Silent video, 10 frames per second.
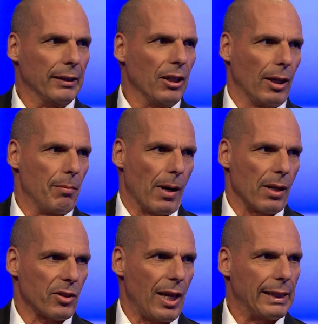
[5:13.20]

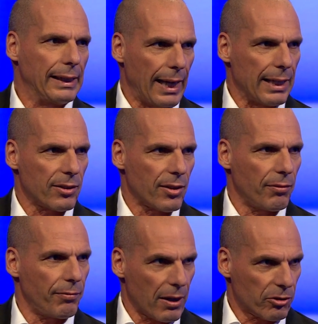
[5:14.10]
neoliberals against the
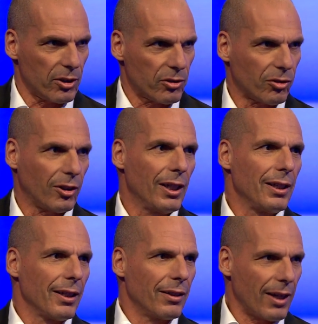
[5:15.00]
fascist,
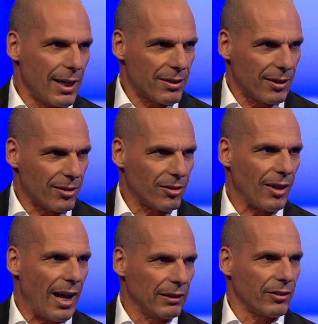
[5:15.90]
racist,
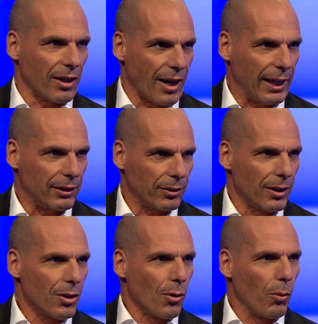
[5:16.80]
ultra-right
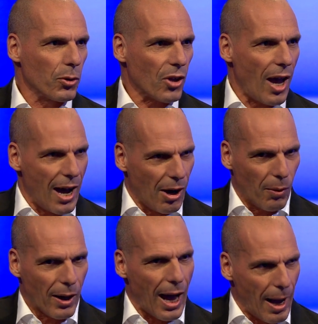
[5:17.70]
was
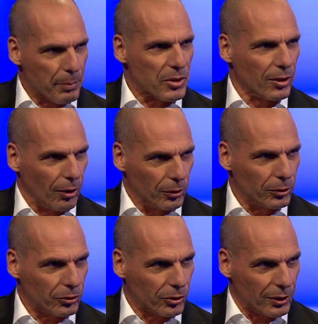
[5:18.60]
our
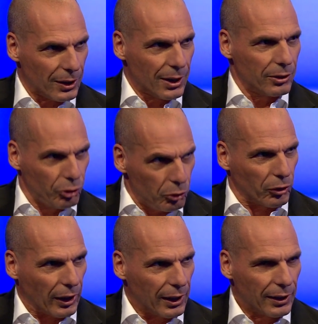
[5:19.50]
absolute
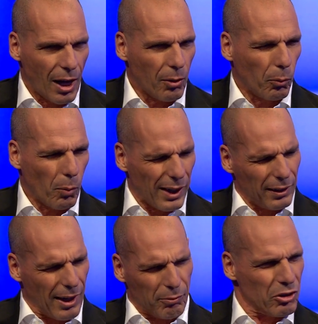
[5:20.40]
duty. Now, why
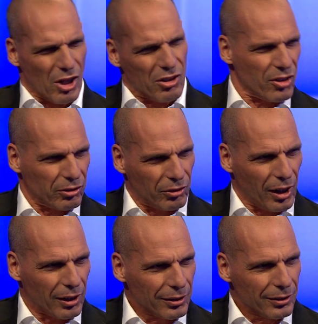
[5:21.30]
have we changed that today?